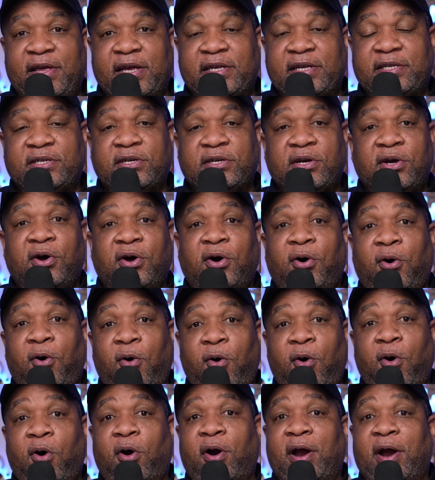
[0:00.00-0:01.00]
this,
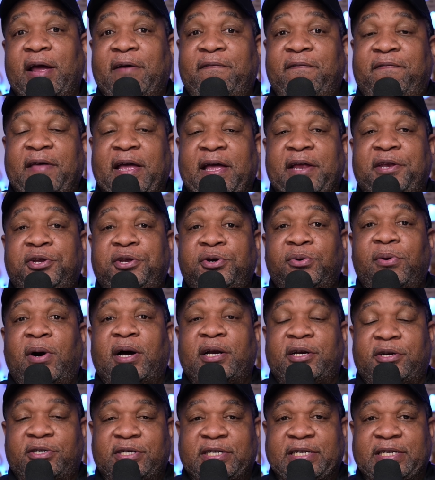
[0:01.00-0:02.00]
or if they do
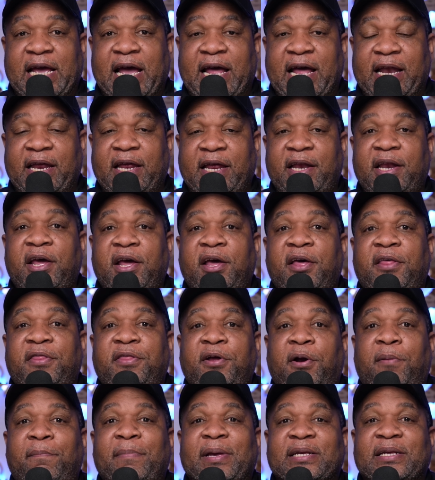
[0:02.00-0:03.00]
understand it,
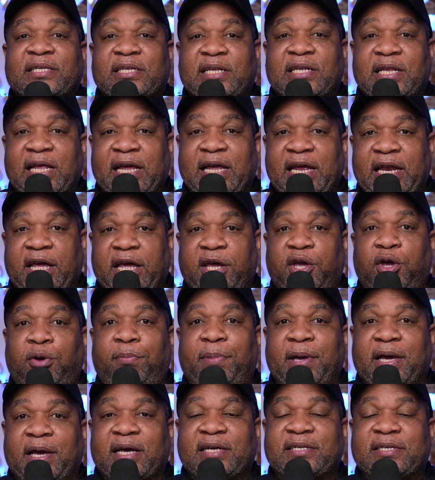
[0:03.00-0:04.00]
they're misleading you
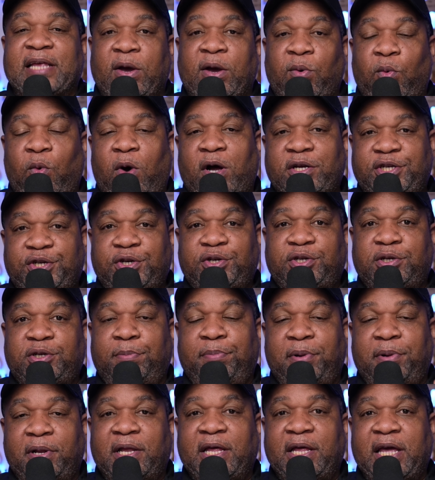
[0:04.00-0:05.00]
because they want you to
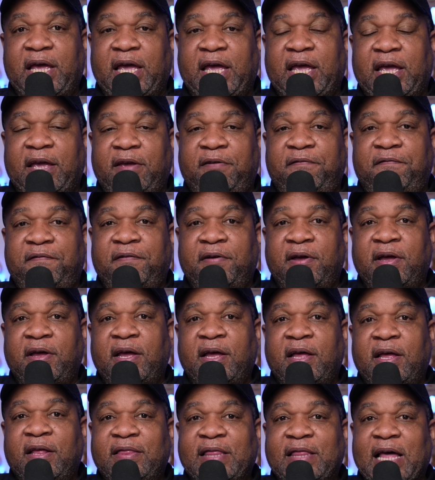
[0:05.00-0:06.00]
believe
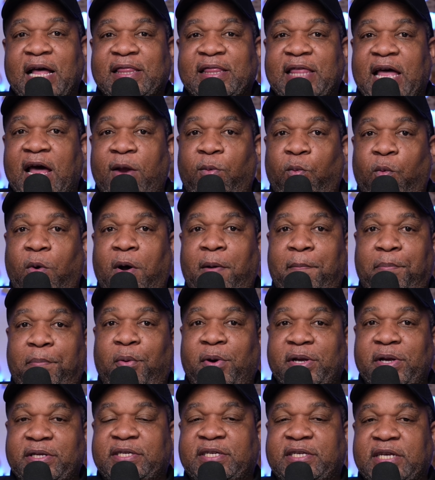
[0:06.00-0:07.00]
that that
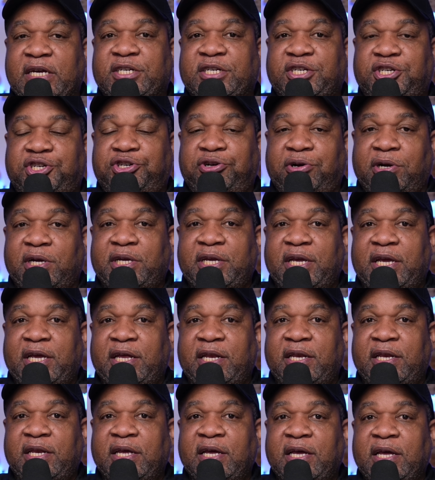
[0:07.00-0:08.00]
1.6
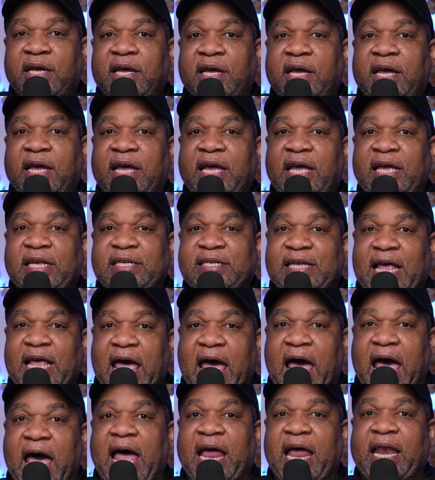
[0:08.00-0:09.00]
trillion is
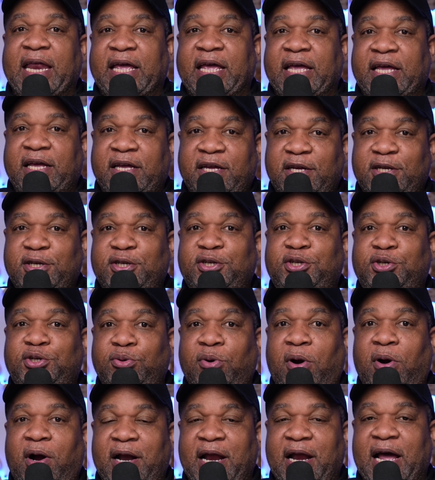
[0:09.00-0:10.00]
adding
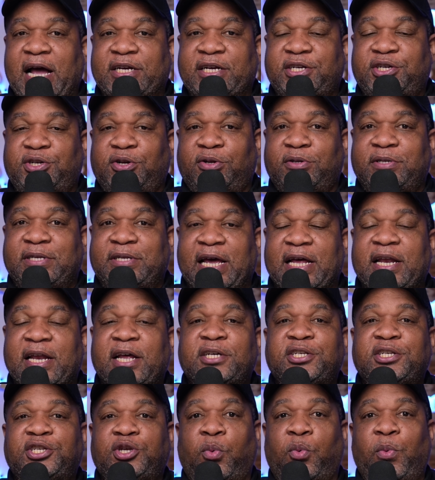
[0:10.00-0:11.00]
to our national debt.
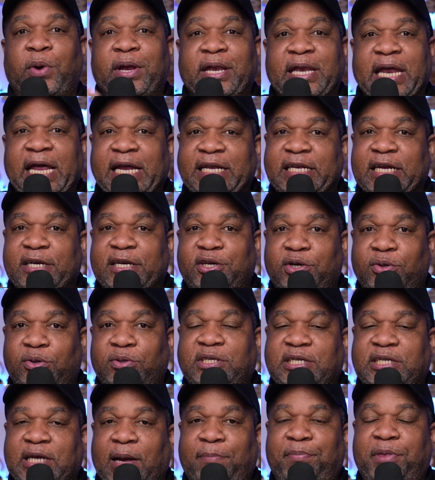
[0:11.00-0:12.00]
So we need to do
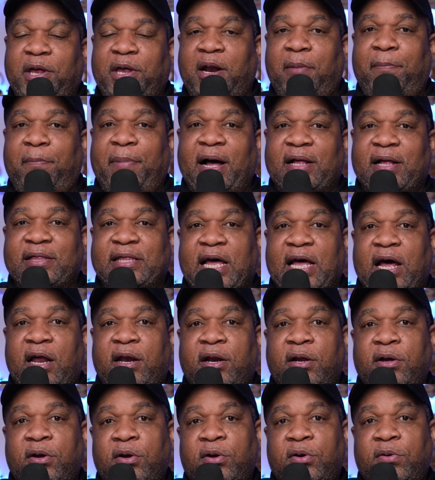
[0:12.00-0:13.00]
something about that